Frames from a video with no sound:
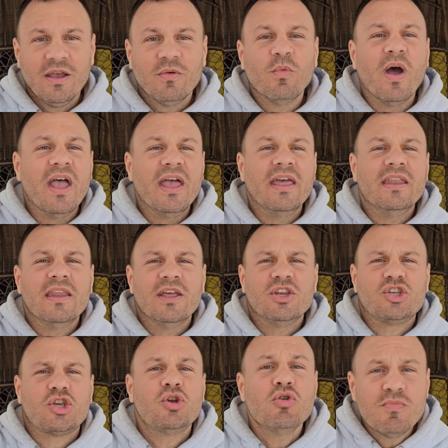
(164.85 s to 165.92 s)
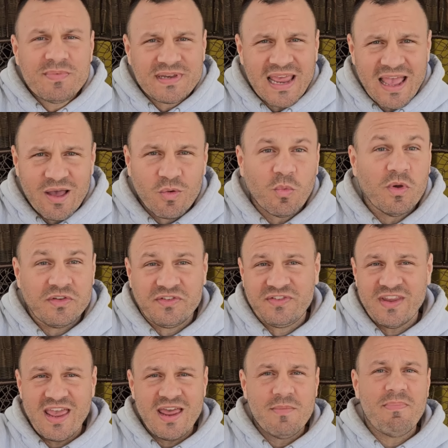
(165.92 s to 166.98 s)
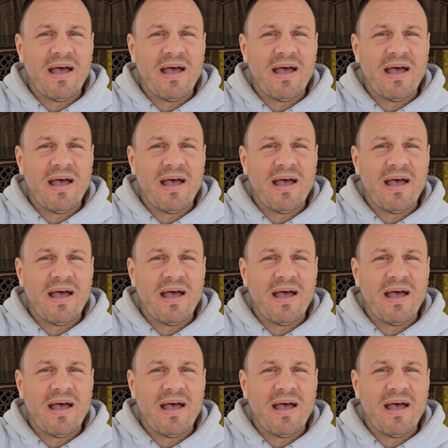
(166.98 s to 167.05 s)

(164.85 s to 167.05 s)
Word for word: When Tubetown was said